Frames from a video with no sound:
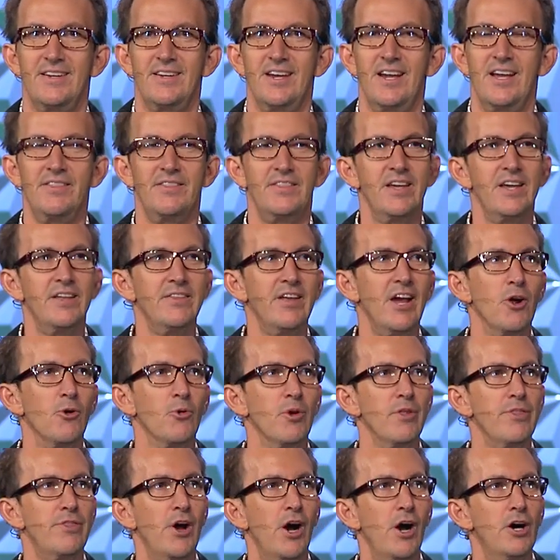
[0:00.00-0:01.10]
And then there
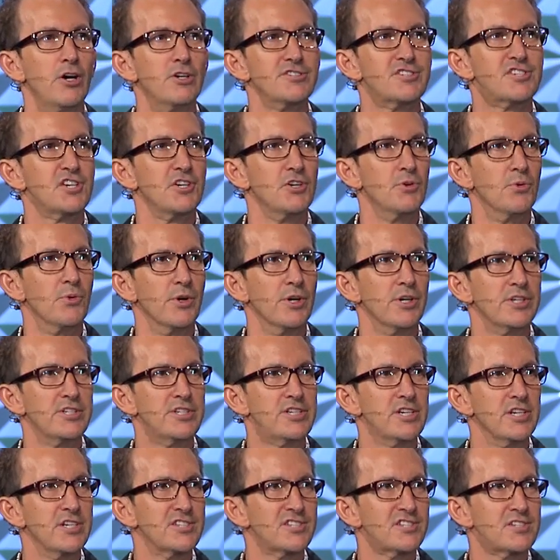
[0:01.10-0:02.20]
were those who were
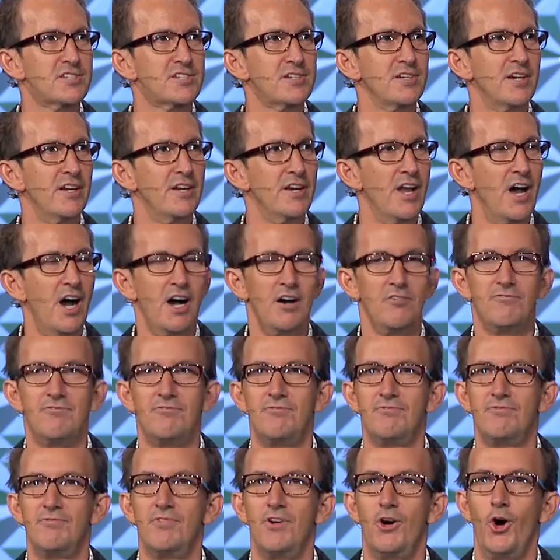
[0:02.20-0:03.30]
just enough
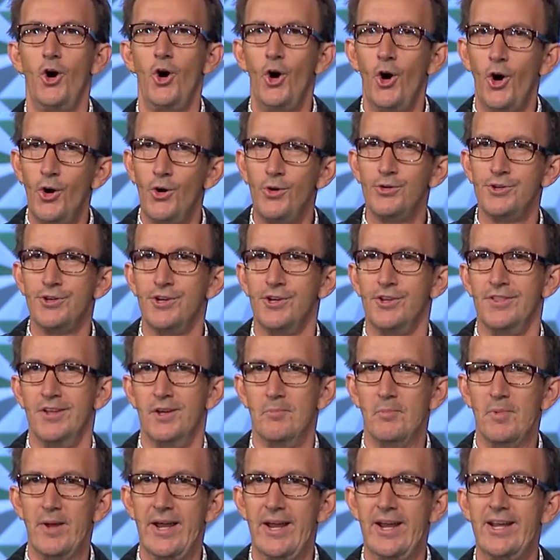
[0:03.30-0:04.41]
older
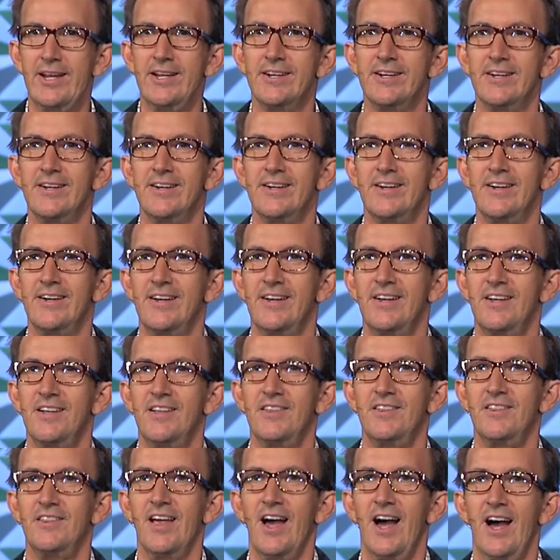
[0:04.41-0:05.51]
than me
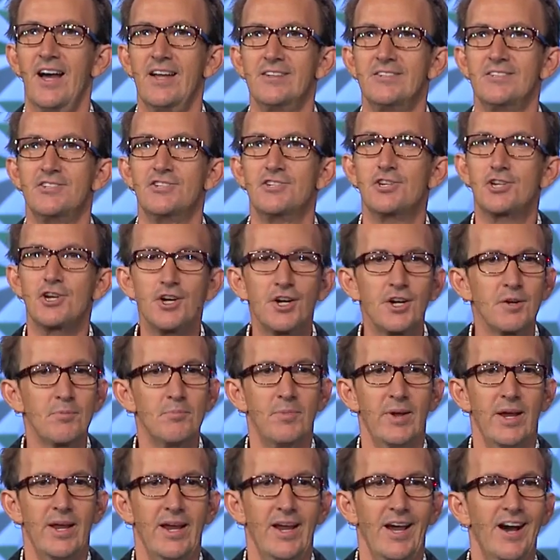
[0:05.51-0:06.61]
that took
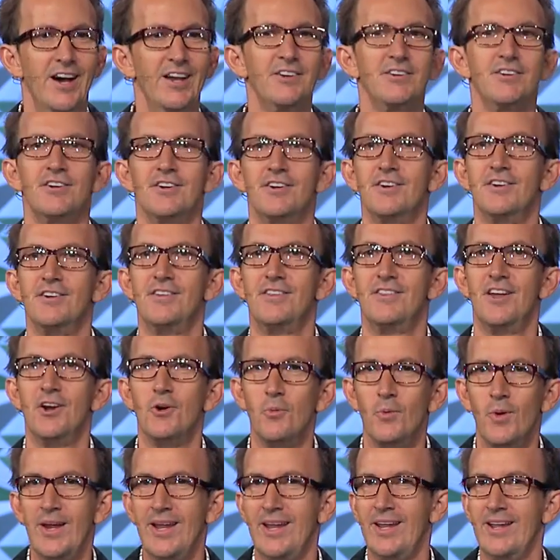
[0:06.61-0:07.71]
me under their
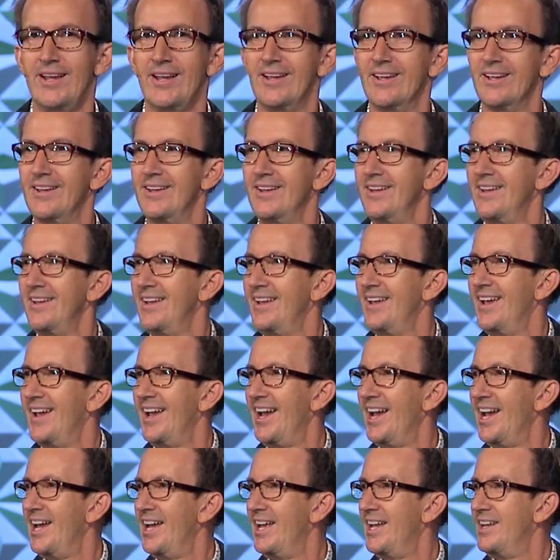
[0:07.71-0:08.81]
wing
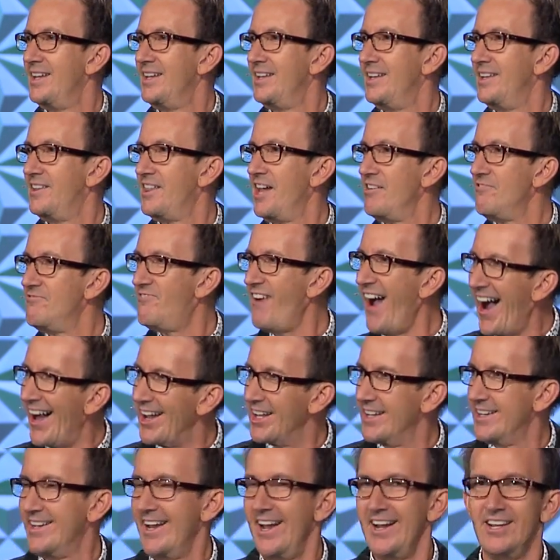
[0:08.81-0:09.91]
and they
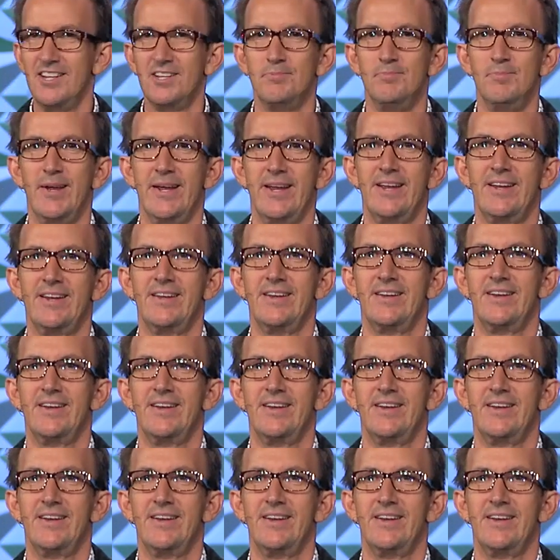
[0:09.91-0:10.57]
validated me